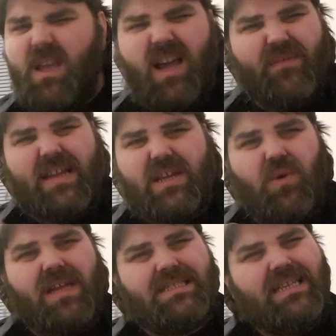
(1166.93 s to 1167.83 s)
I found it
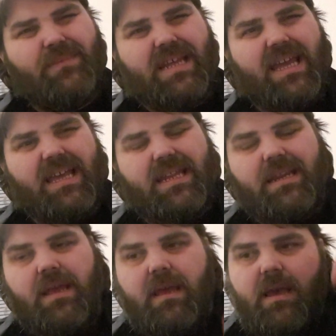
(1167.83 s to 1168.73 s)
quite
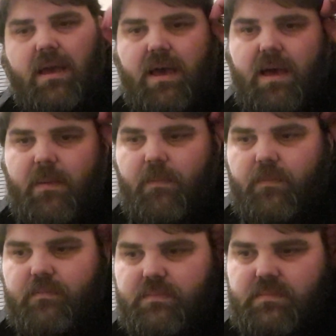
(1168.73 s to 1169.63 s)
intimidating
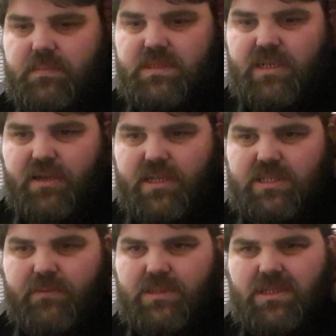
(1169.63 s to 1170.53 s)
to look at
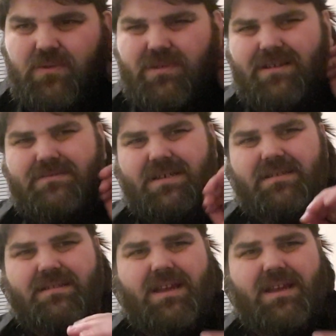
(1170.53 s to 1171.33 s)
someone's go, well, hold on,